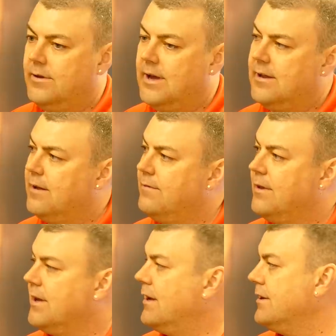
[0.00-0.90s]
Yeah,
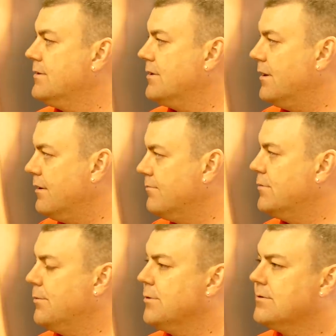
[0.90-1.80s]
definitely. It's
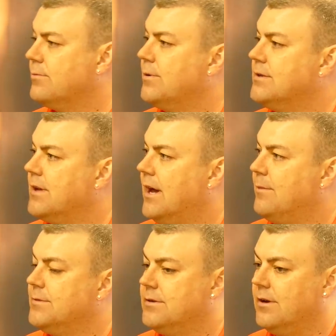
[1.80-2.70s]
doubles wins
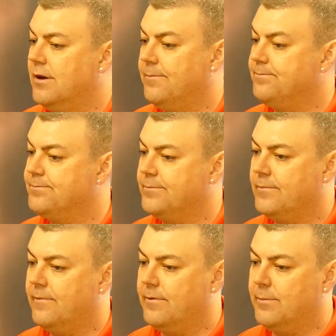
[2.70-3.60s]
games.
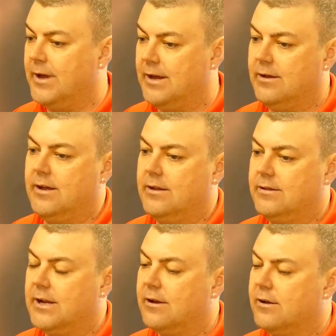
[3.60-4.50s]
For me,
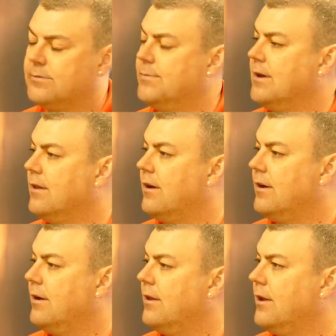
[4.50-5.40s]
it did cost me a
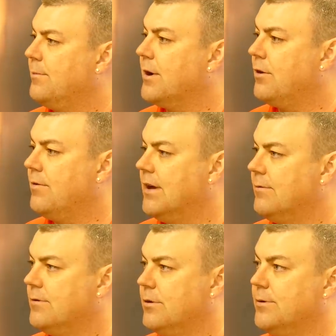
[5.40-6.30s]
lot early on in my career,
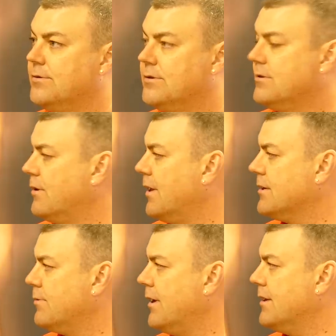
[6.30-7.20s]
doubles. So
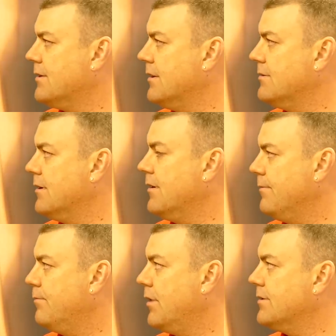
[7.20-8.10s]
that's why I tend to
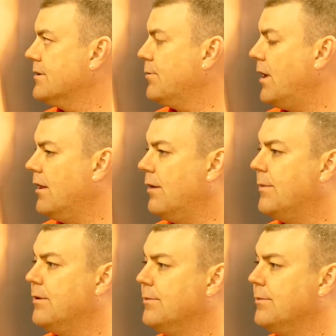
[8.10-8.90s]
practice quite a lot on my